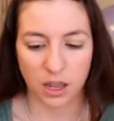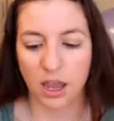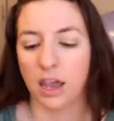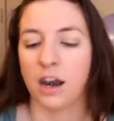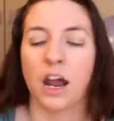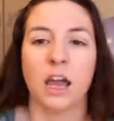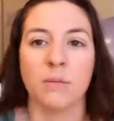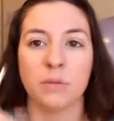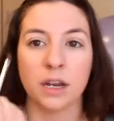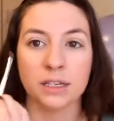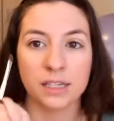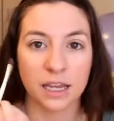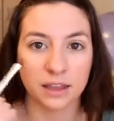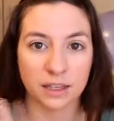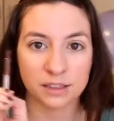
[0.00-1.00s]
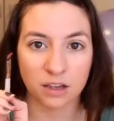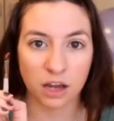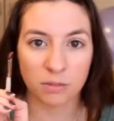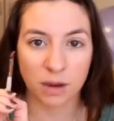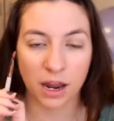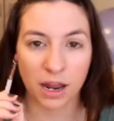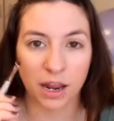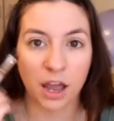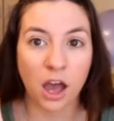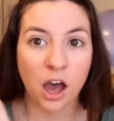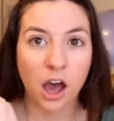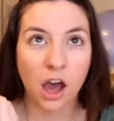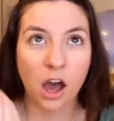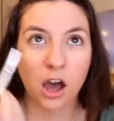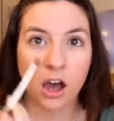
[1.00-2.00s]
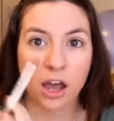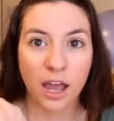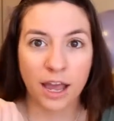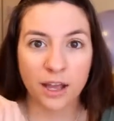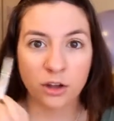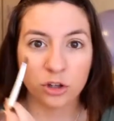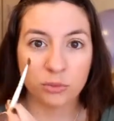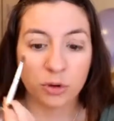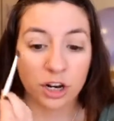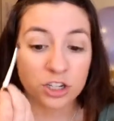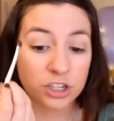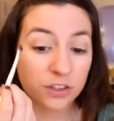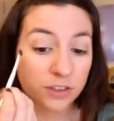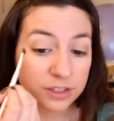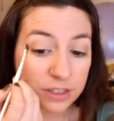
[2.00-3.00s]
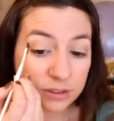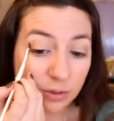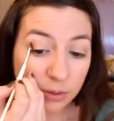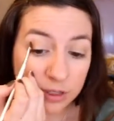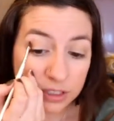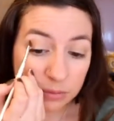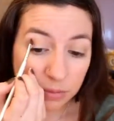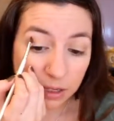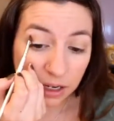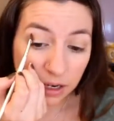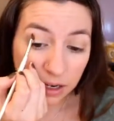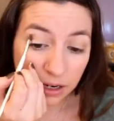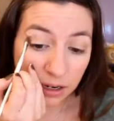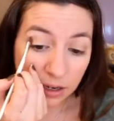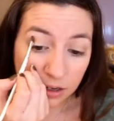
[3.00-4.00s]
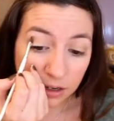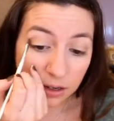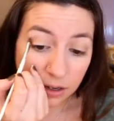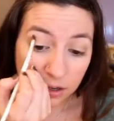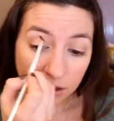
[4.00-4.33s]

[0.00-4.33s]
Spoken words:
And I'm going to take this on my angled brush, and this is going to be